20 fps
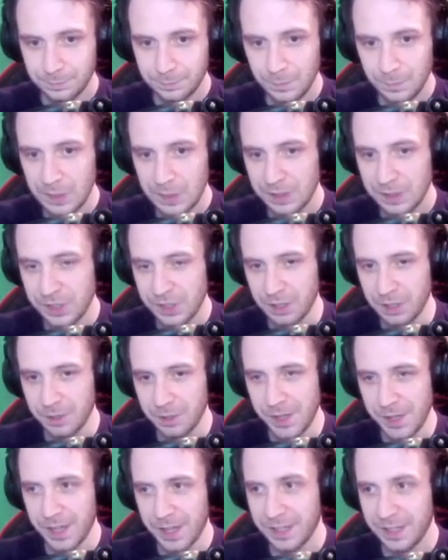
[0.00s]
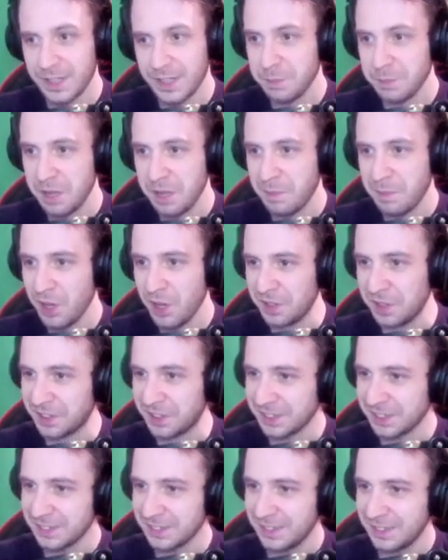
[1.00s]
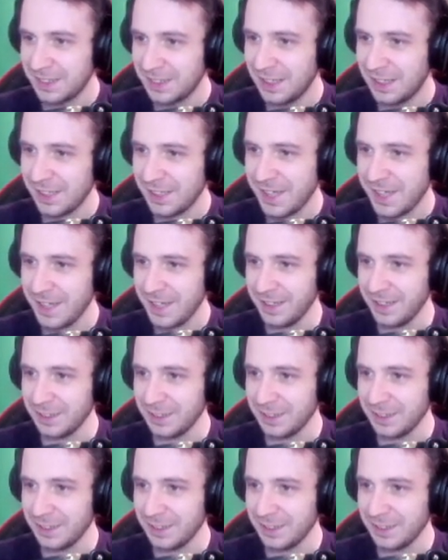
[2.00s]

So that's pretty pog. I'll take that.